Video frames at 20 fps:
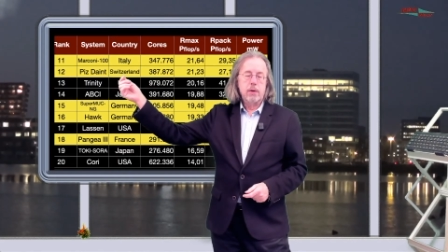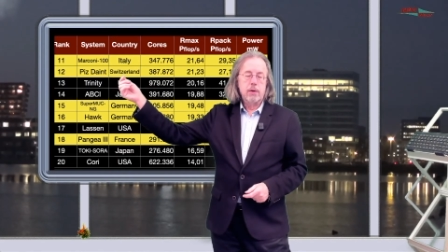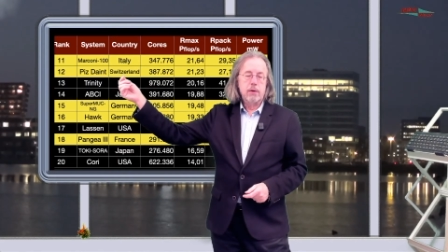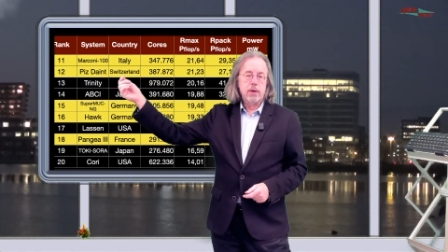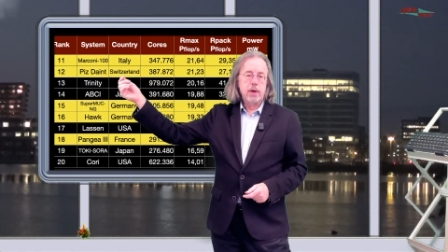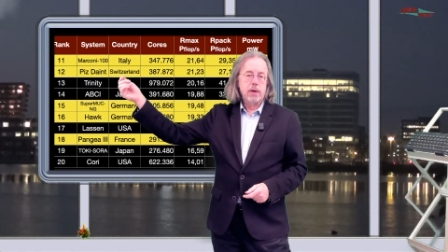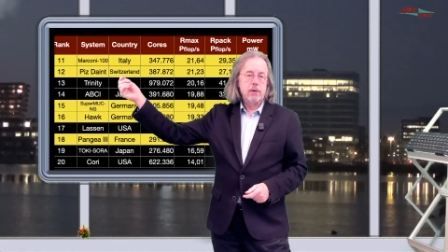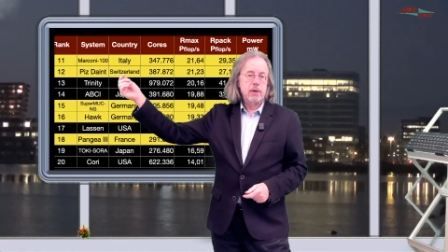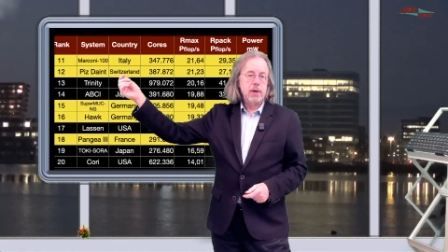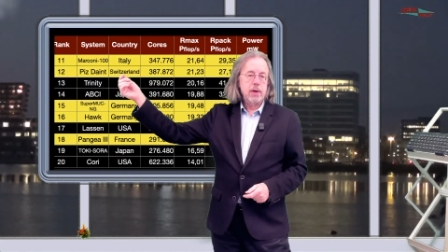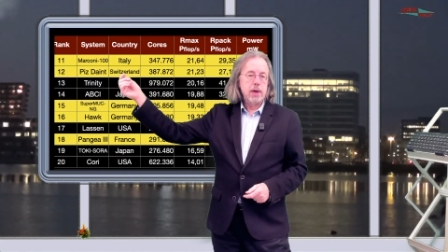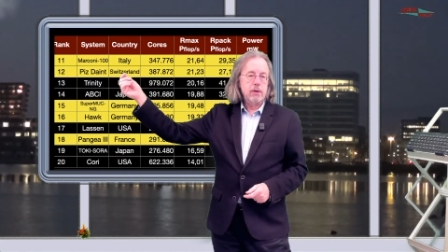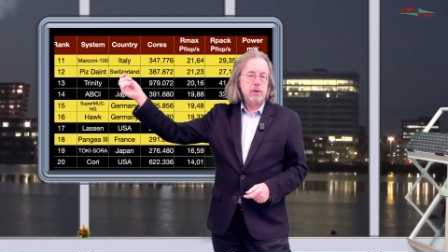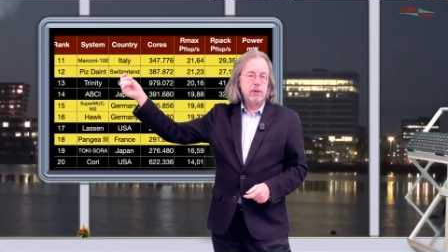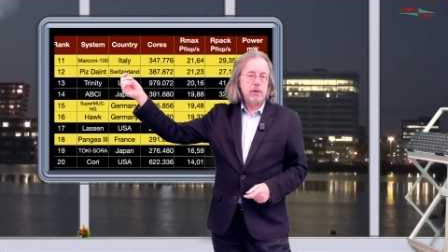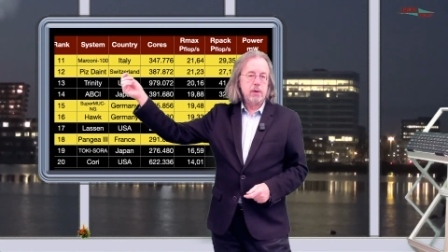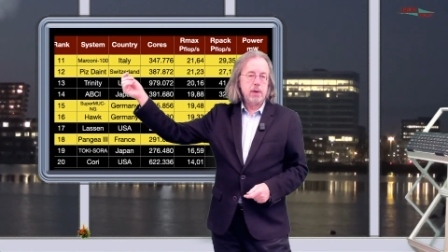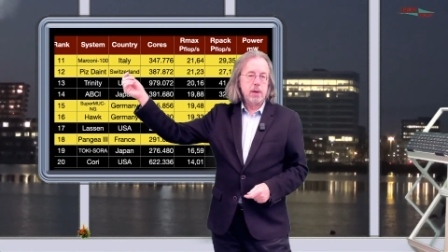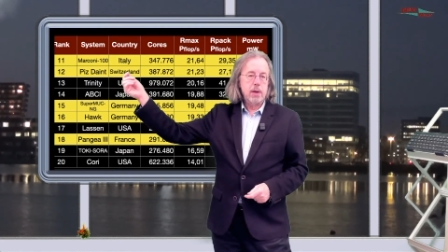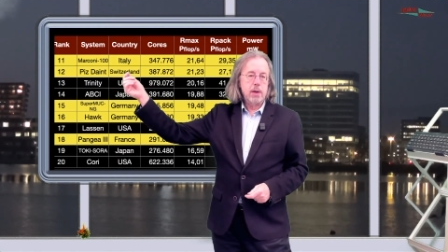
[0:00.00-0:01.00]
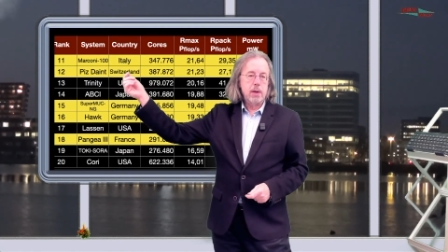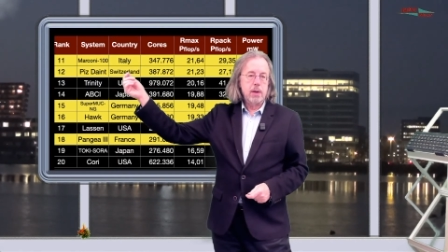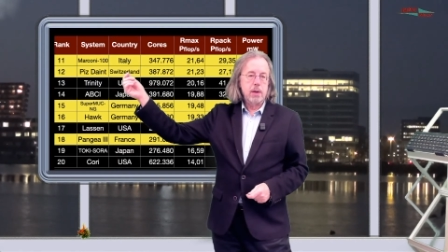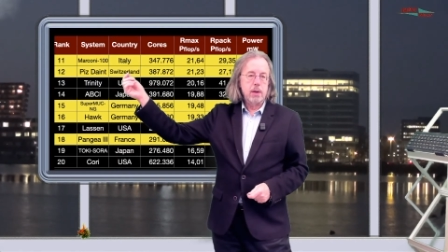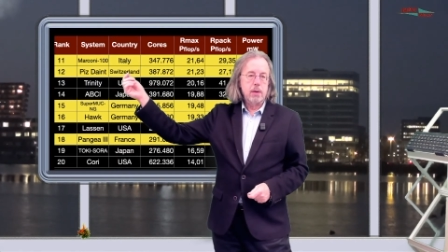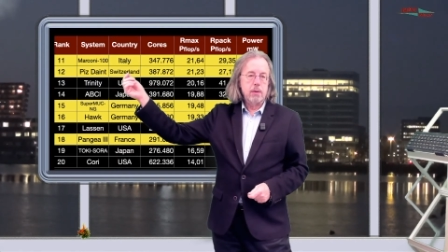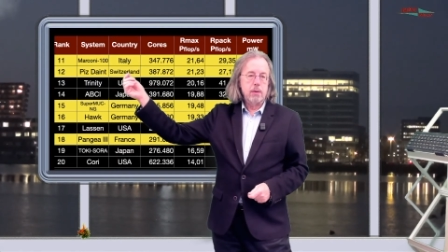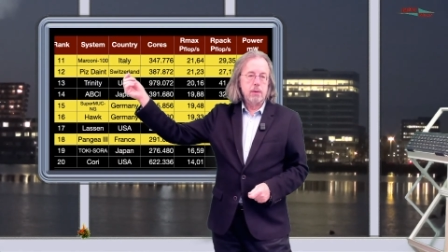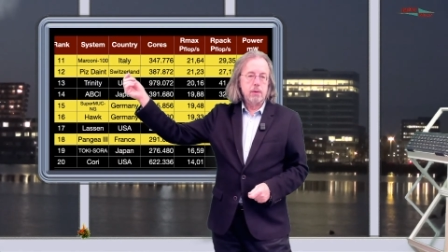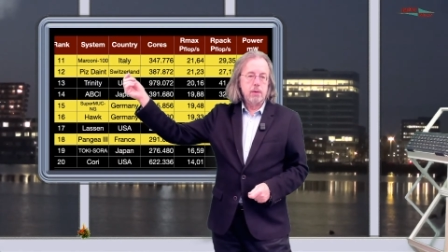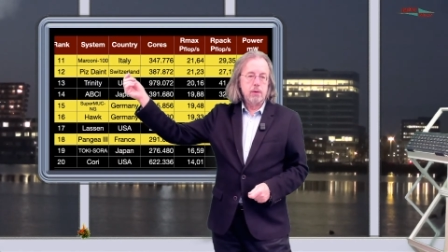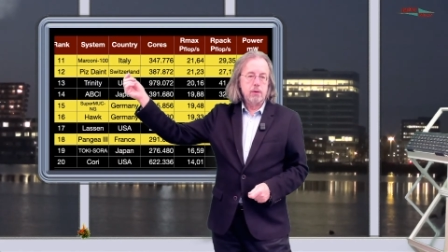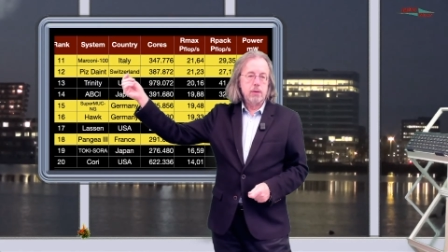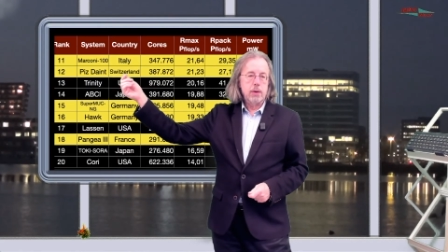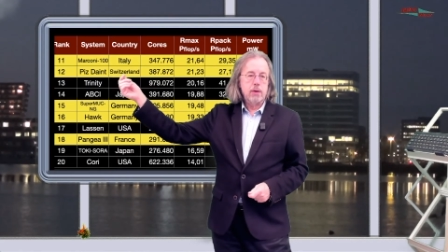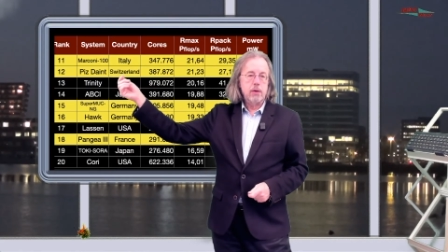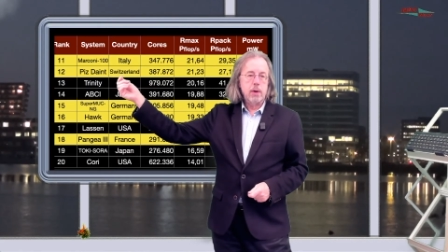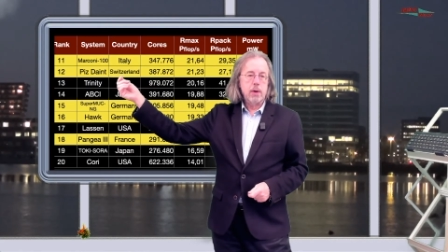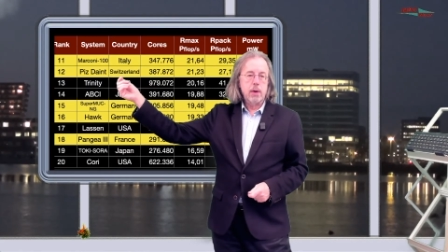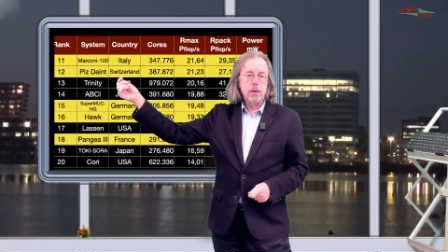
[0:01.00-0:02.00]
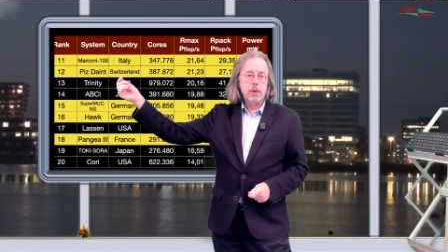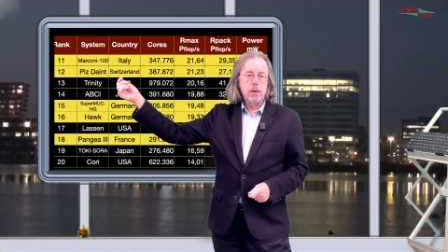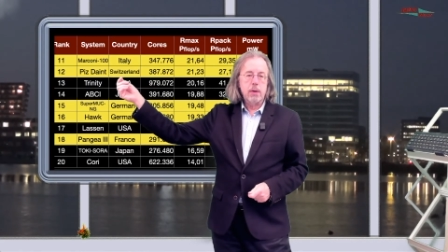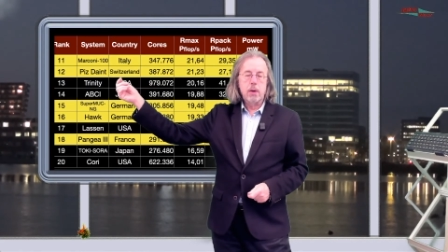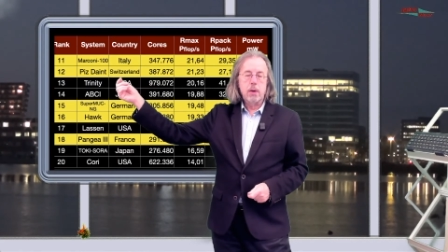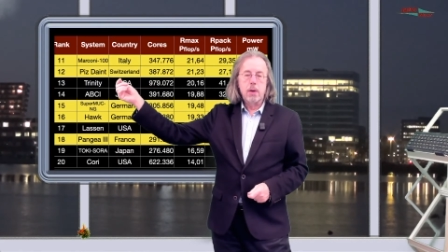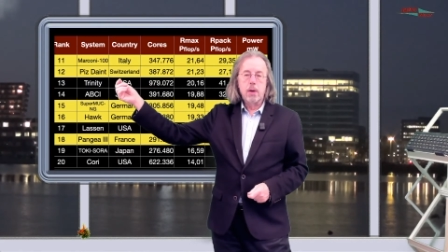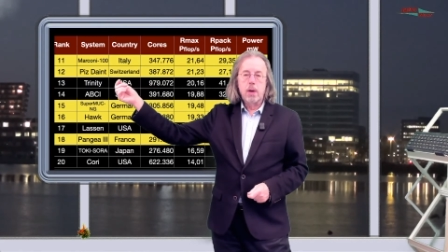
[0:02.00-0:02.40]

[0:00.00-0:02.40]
C S C S in uh, Switzerland.